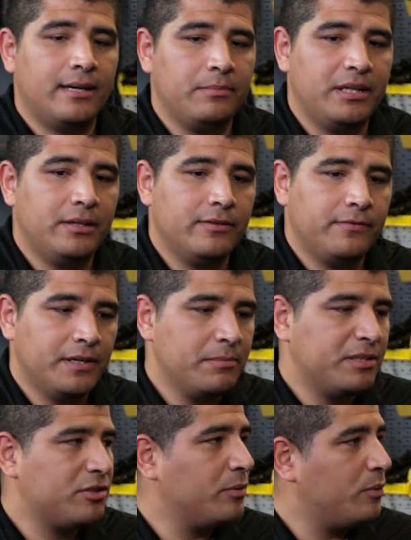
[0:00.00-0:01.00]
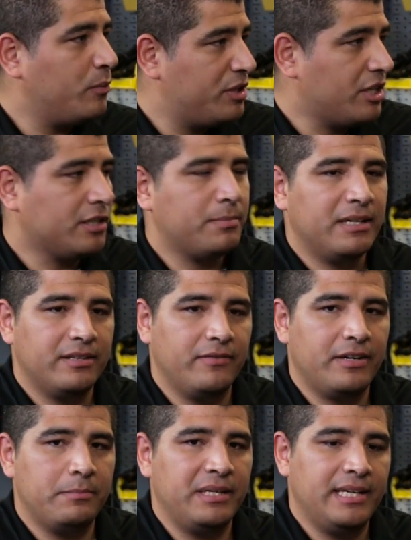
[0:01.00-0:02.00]
I mean, fundamentally, when we talked about at the
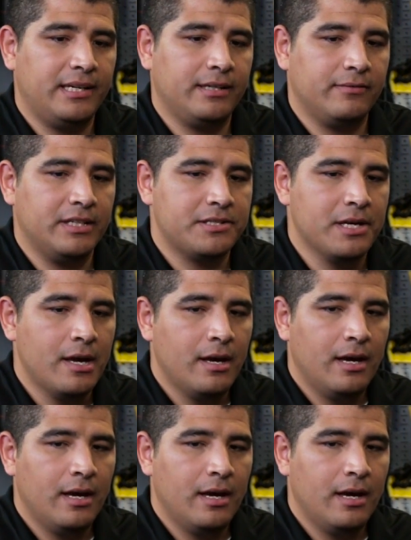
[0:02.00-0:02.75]
very beginning of this